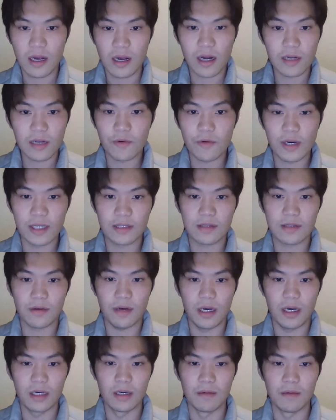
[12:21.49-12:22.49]
Otherwise,
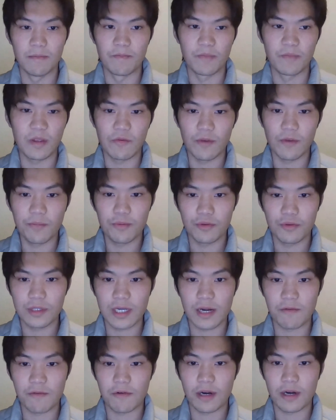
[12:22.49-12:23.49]
we
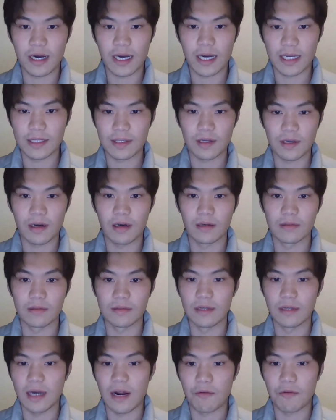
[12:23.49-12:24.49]
put our eyes
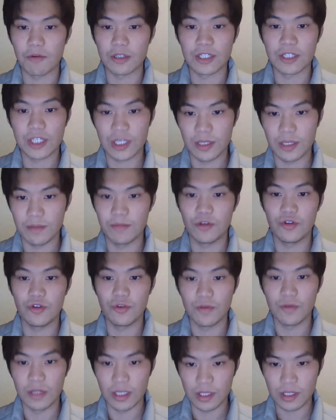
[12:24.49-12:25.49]
on our team
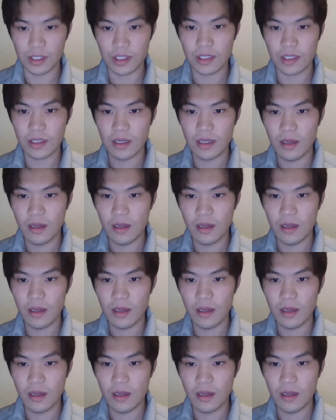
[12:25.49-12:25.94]
unit.